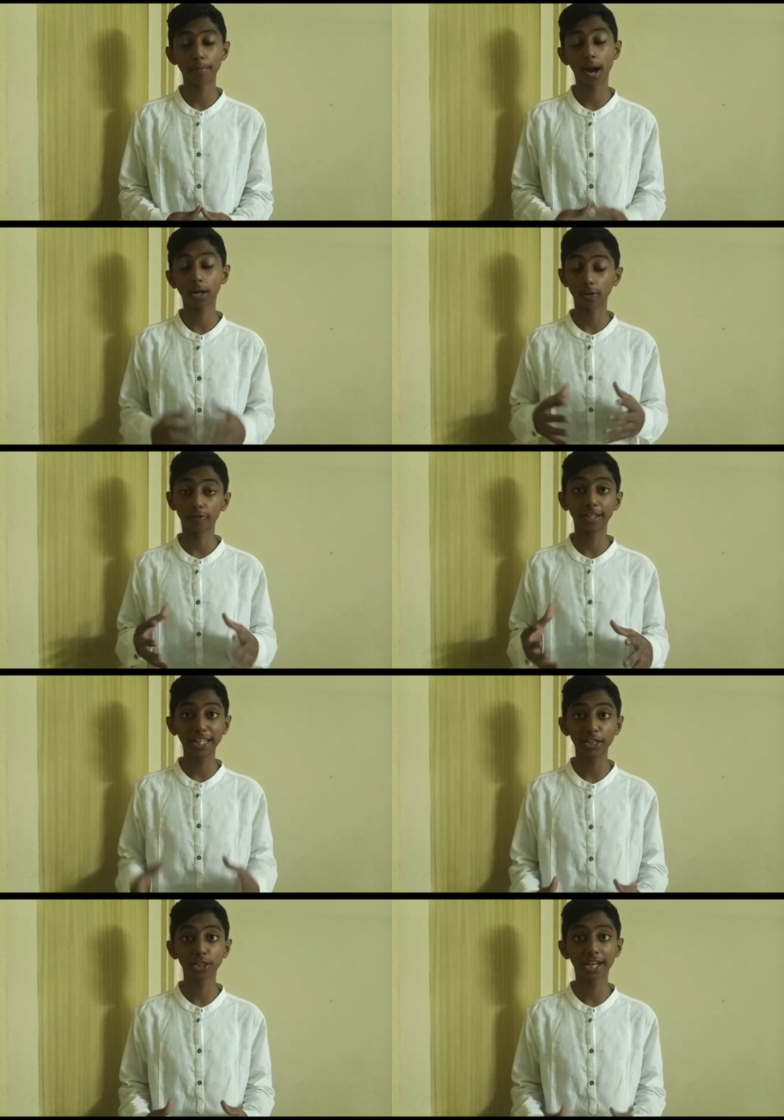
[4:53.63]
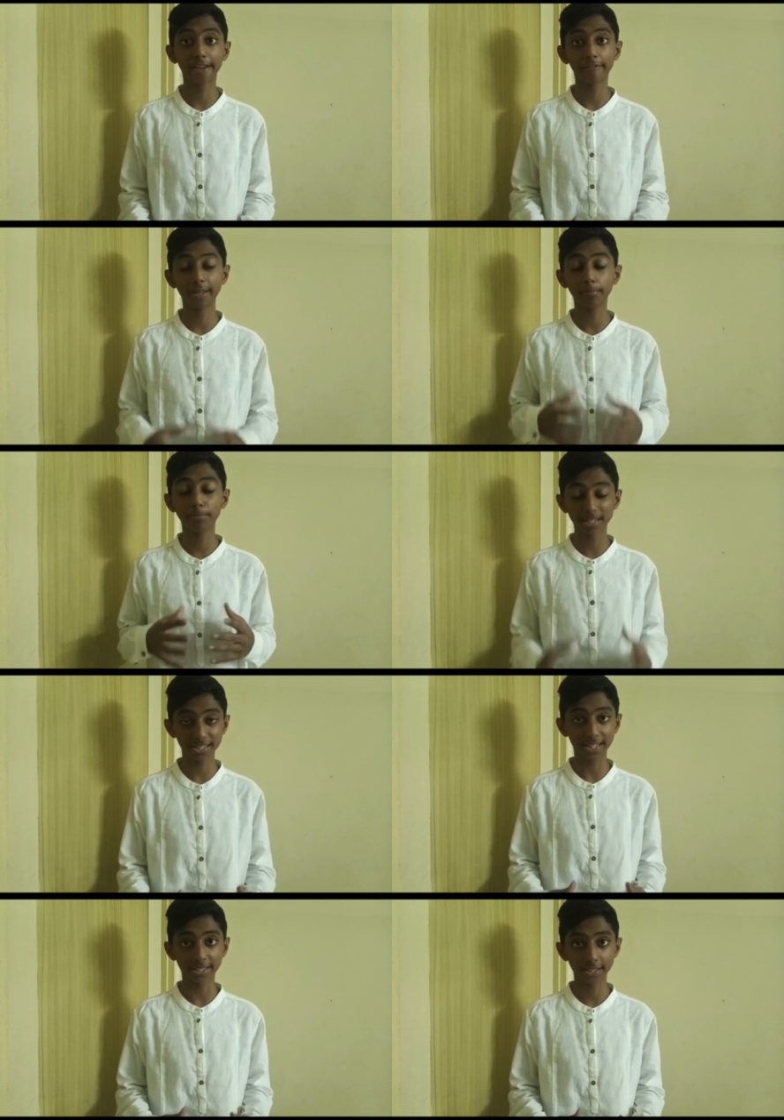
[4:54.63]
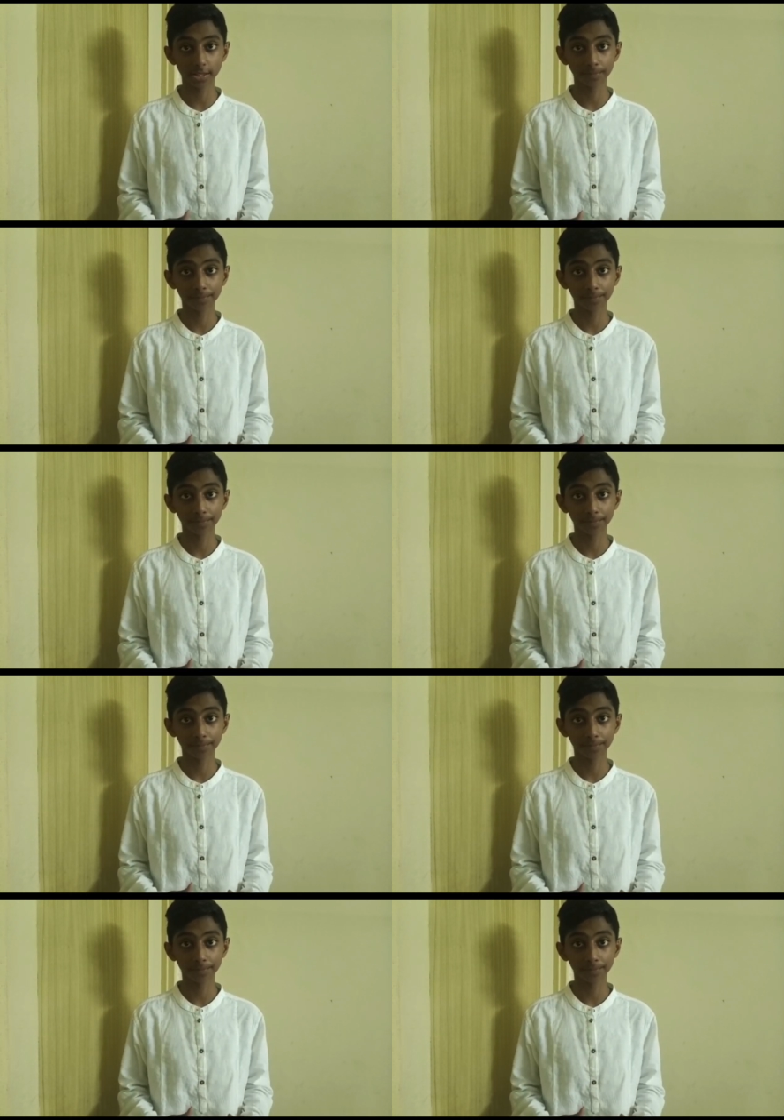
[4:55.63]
part of each and every business.